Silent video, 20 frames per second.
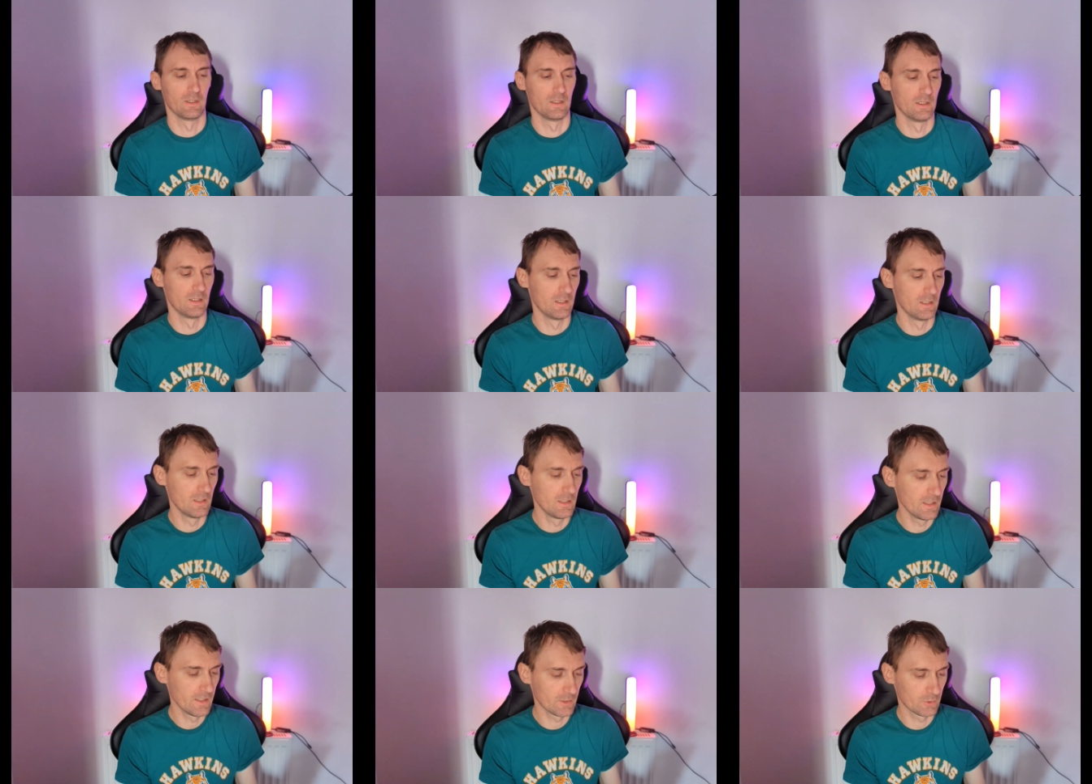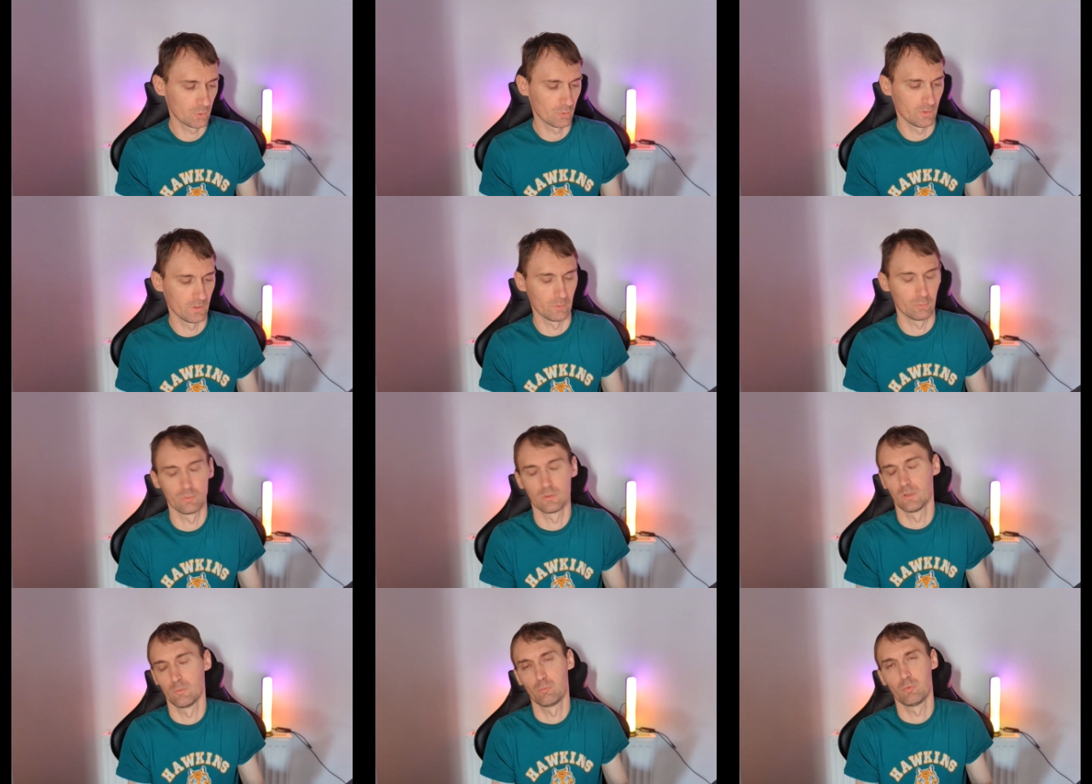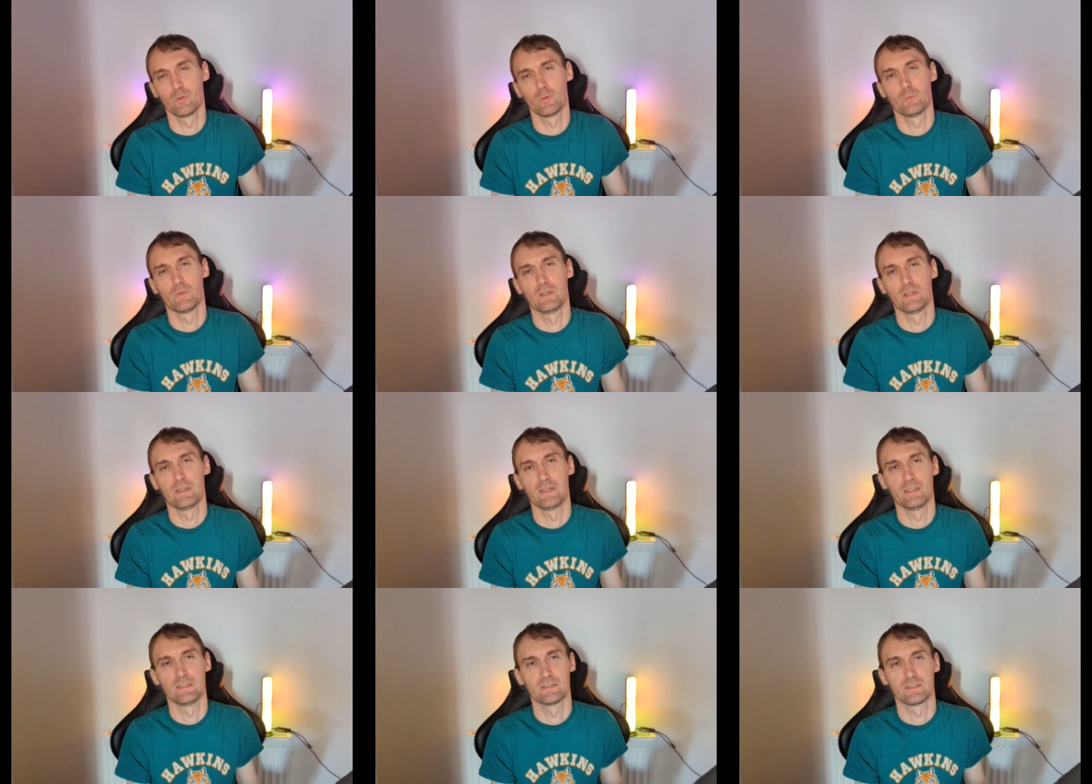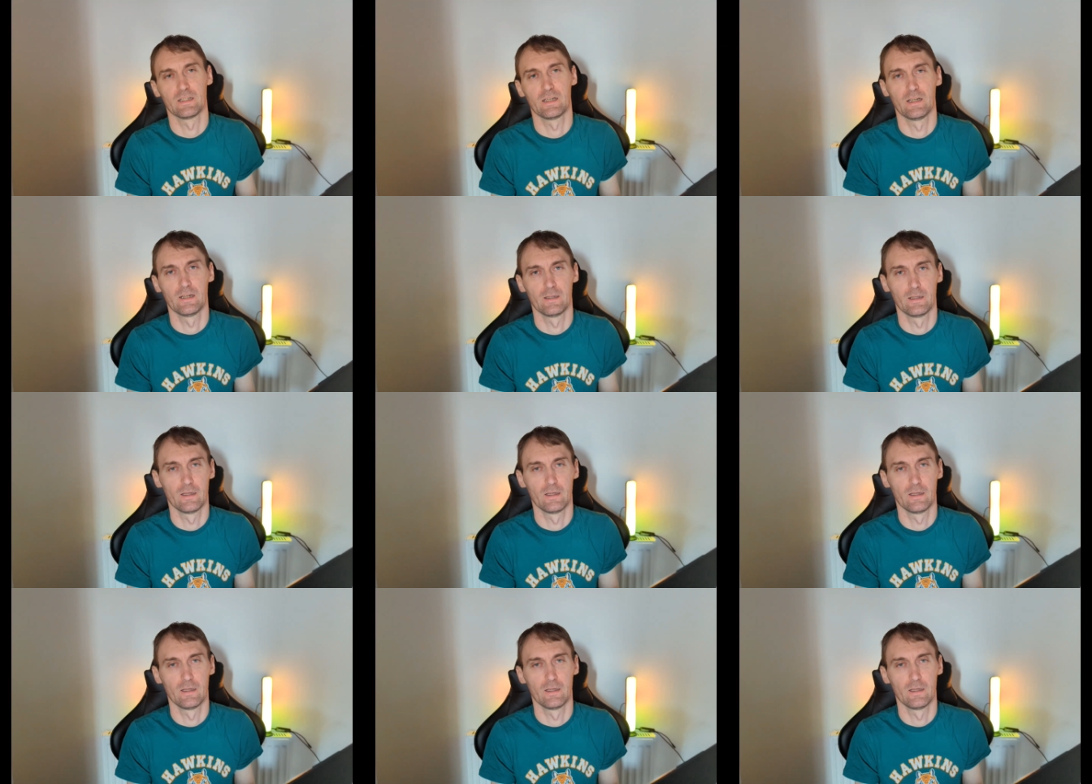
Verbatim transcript: literally to the point where it's